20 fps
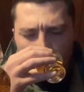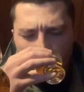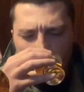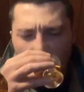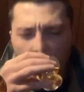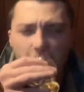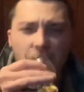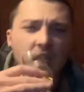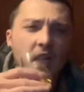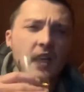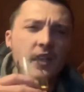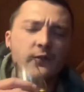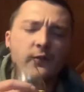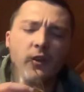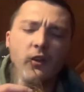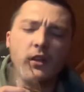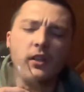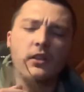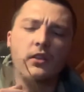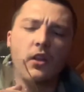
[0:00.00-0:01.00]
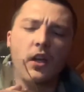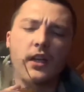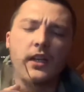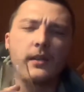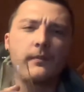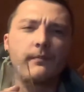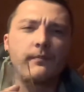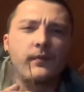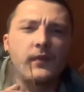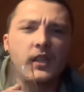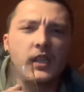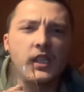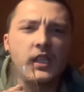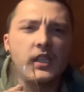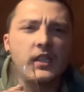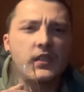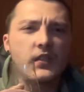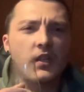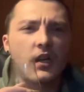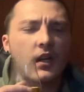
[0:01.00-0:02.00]
Oh, but yeah, it's very light.
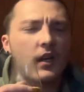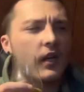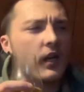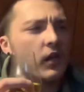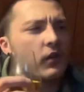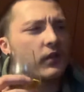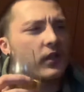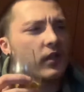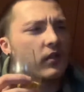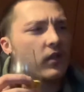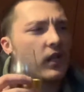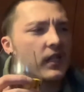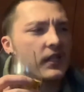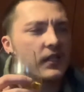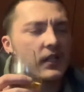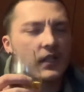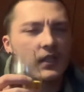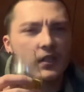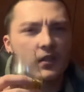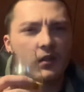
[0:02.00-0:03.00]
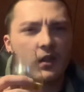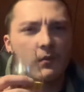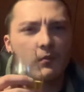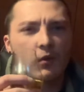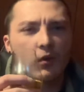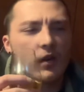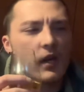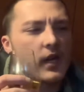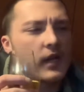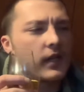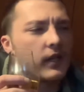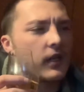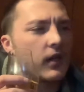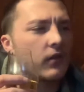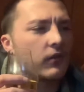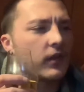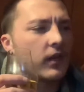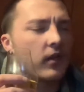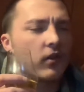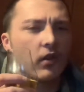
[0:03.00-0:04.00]
These uh, Elgin Classics, Glen Moray
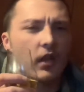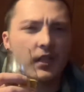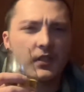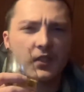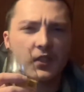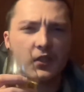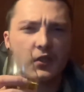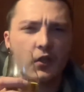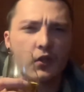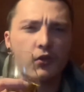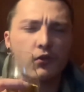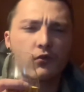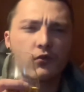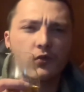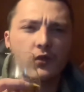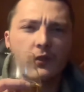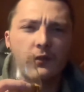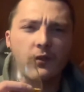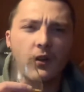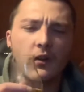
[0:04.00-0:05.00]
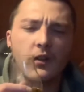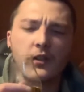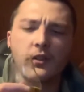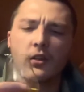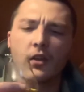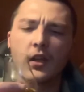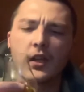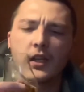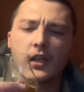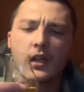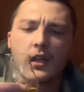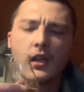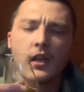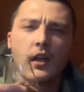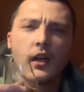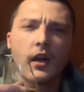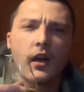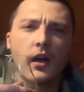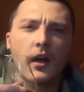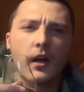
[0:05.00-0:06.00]
Elgin Classics are usually very light.
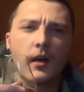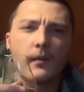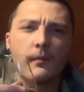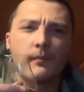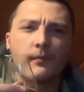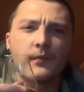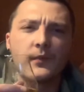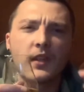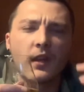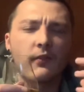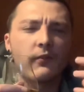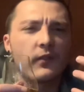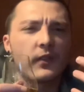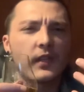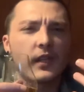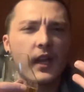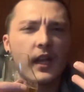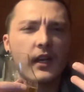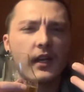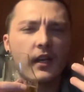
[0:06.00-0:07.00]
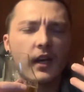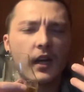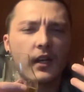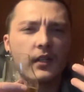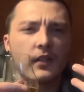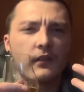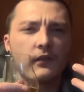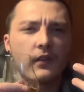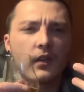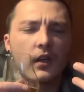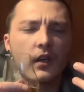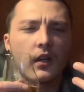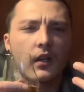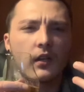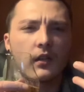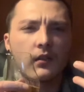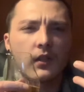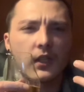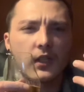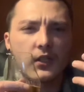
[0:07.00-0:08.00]
Um, definitely a kind of uh,
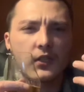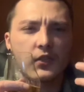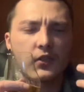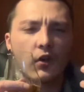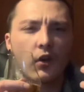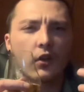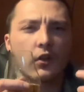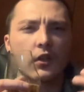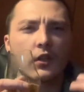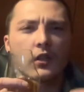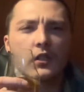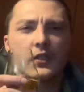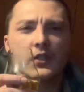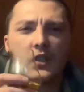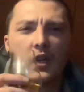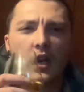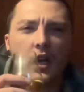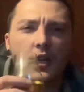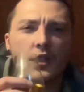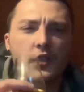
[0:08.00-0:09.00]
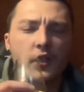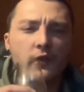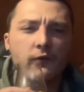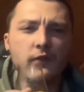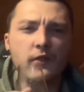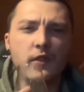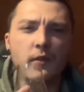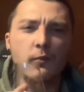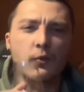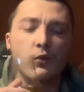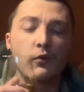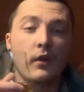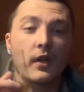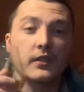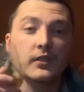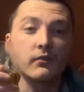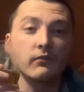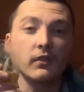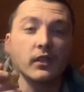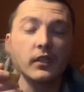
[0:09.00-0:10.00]
like a starter scotch for someone who
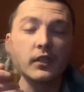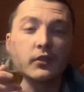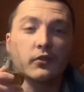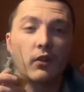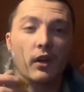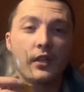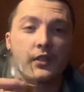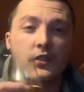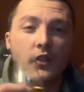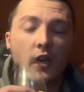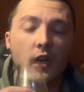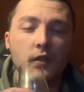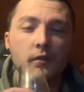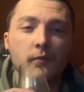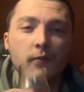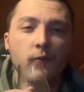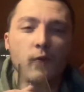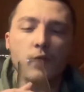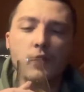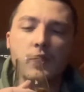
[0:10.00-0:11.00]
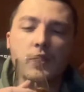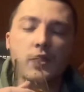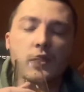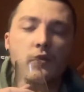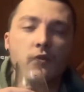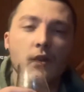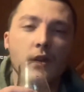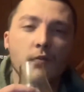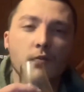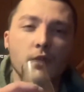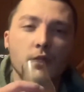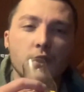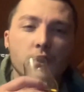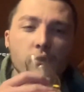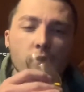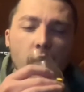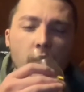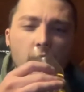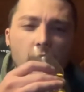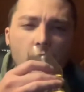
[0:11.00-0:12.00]
hasn't really tried scotch before. This is a great one to
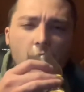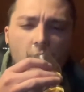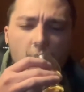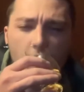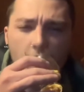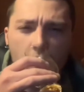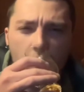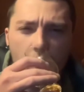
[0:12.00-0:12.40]
try out.